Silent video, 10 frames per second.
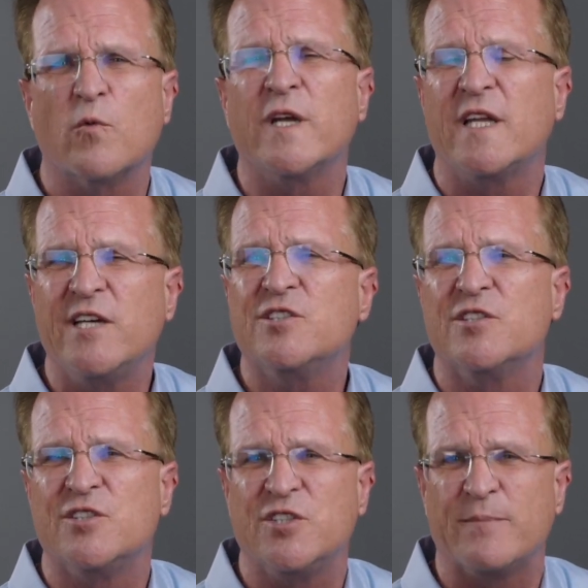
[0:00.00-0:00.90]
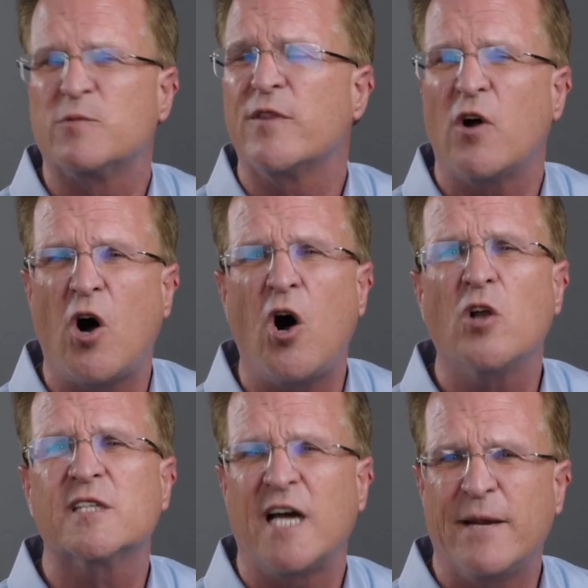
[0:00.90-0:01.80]
relationships with
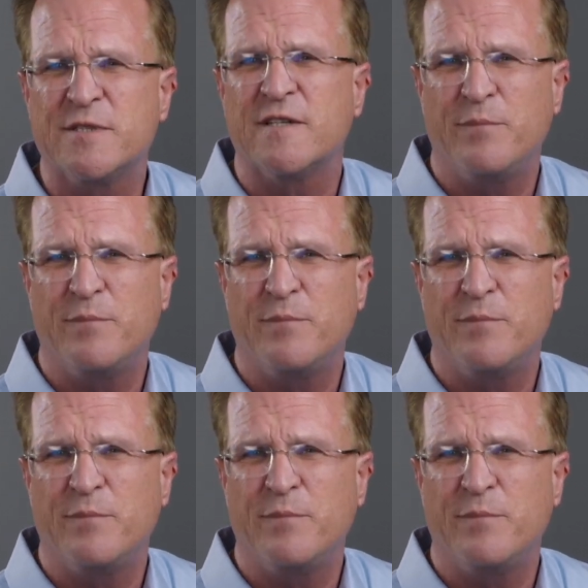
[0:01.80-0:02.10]
all types